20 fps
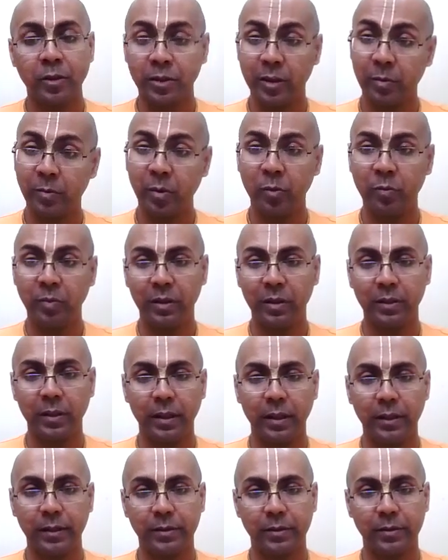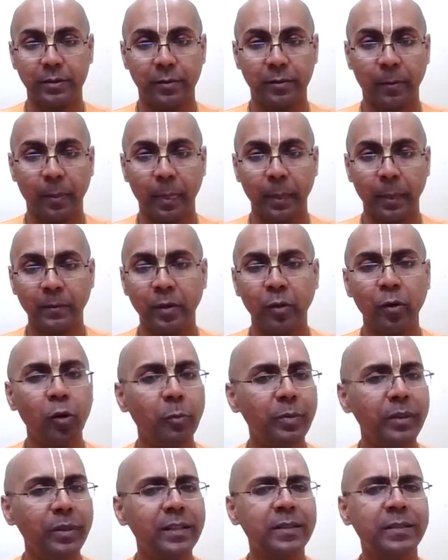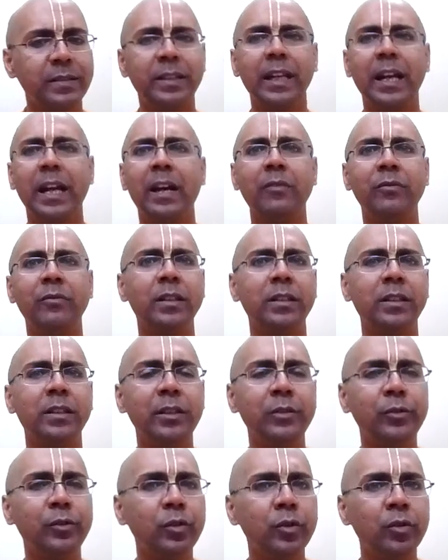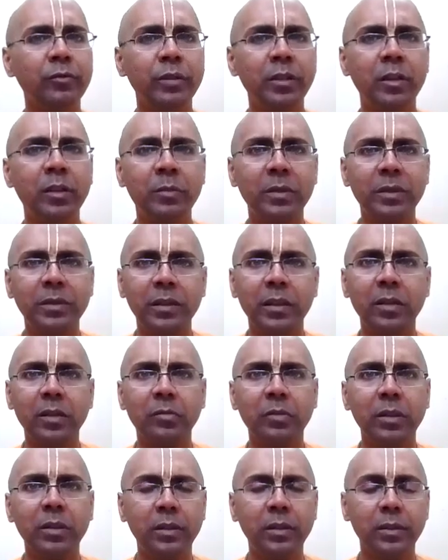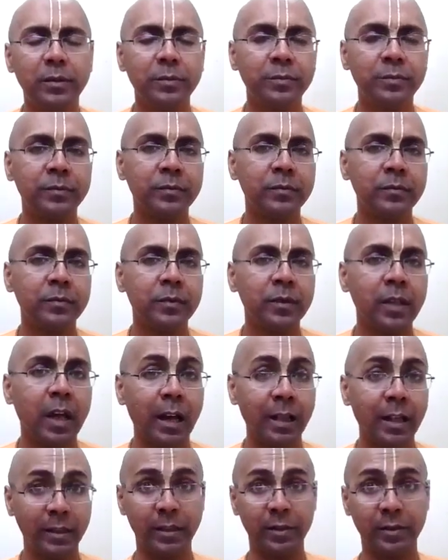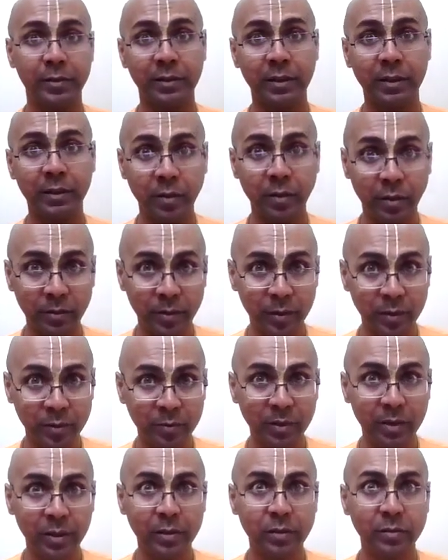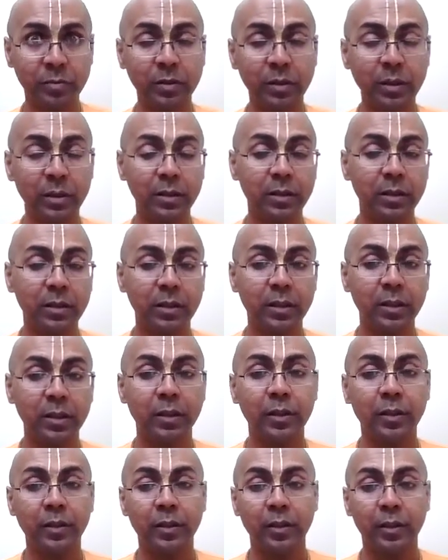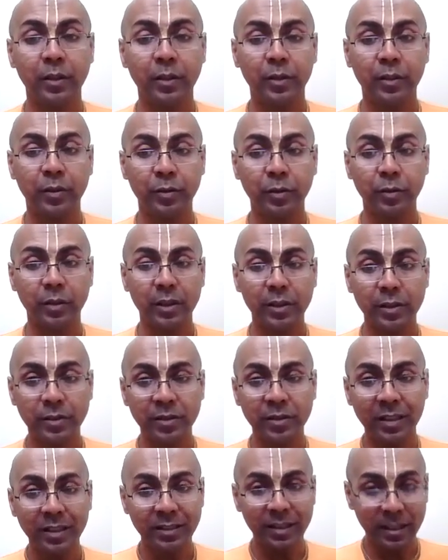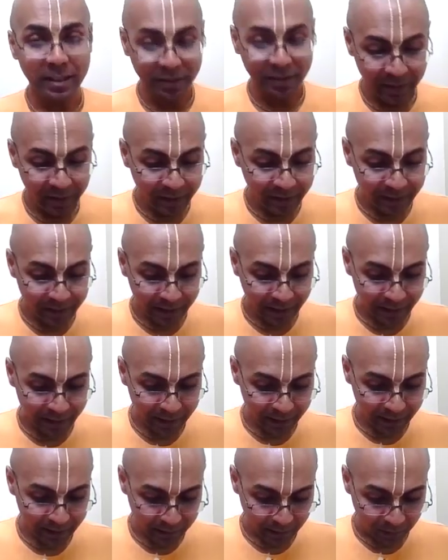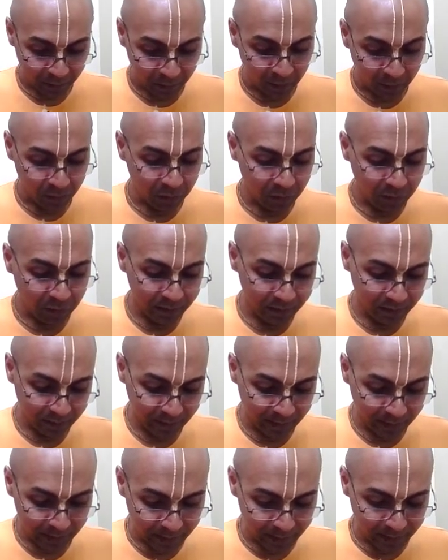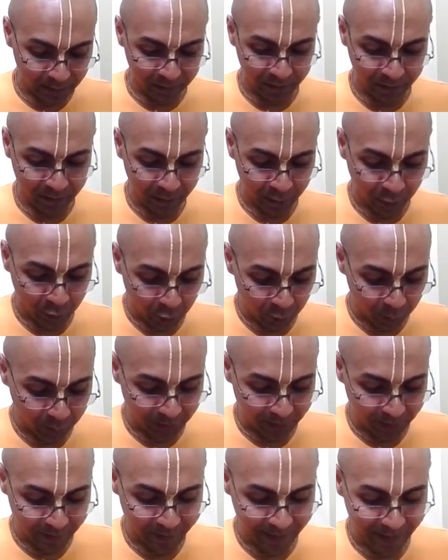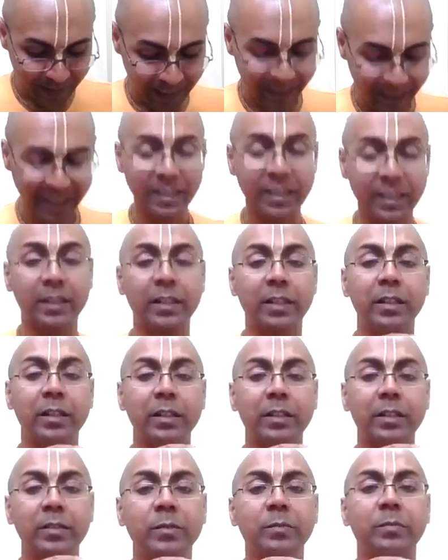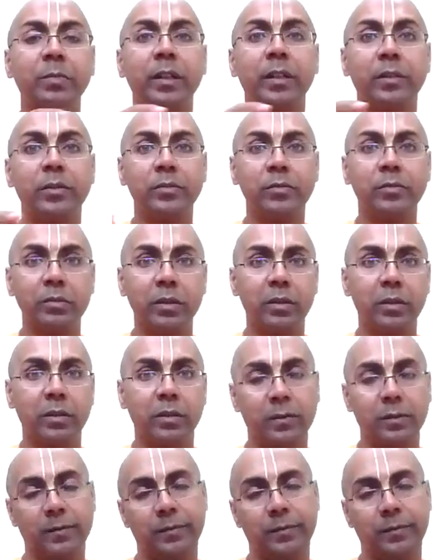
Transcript: Srila Prabhupada writes, the gopis, they have nothing to do with the material world, and Krishna is also spiritual. So Krishna's lusty desires and all his dealings with the gopis, they are spiritual.